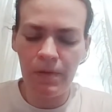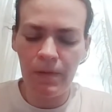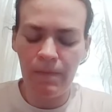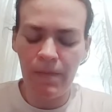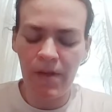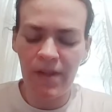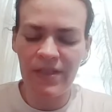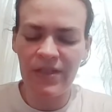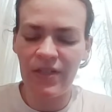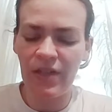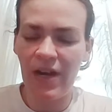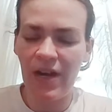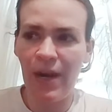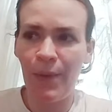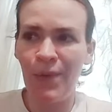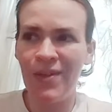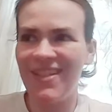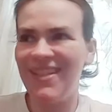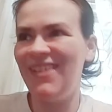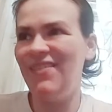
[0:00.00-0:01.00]
But Monster
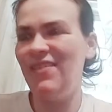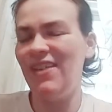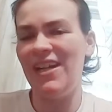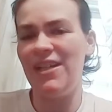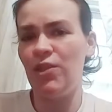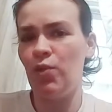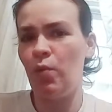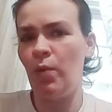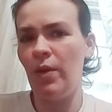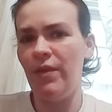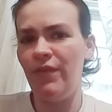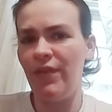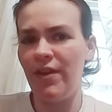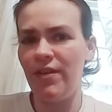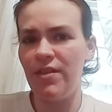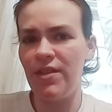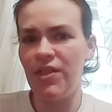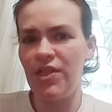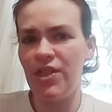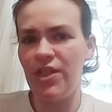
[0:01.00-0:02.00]
High wasn't even at Toy
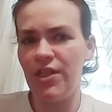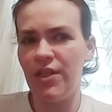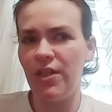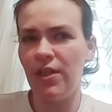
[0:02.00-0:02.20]
Fair this